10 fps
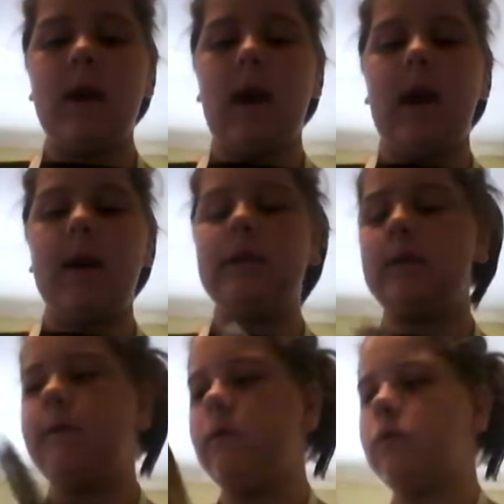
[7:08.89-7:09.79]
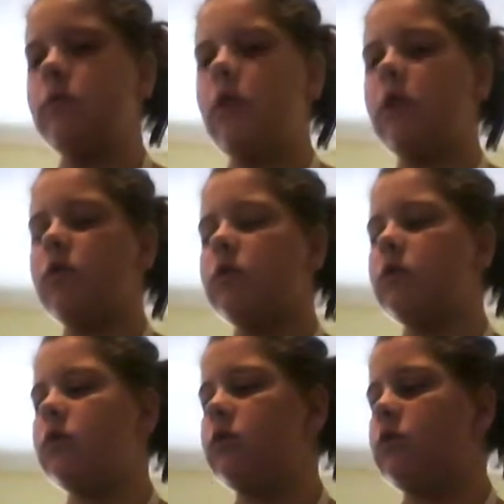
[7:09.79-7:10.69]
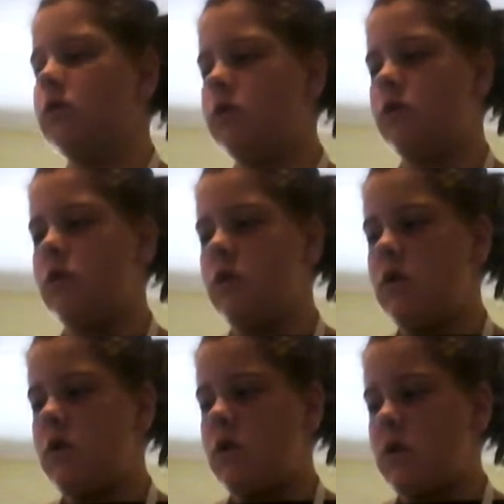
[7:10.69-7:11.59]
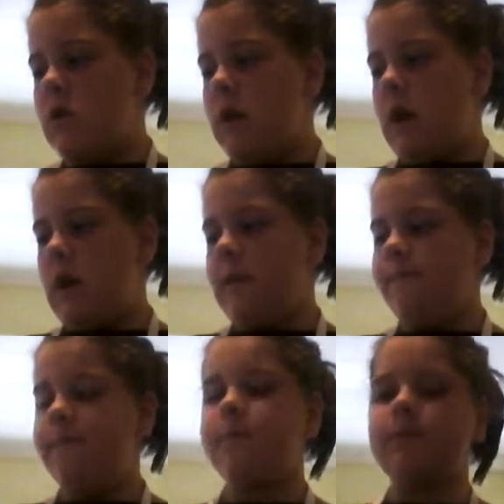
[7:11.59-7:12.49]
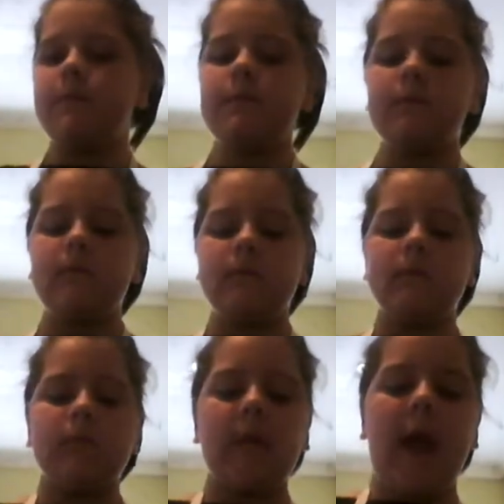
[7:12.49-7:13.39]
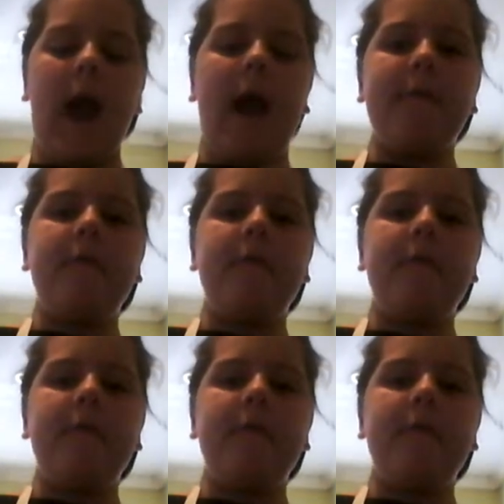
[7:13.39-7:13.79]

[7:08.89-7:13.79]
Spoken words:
And if you do not have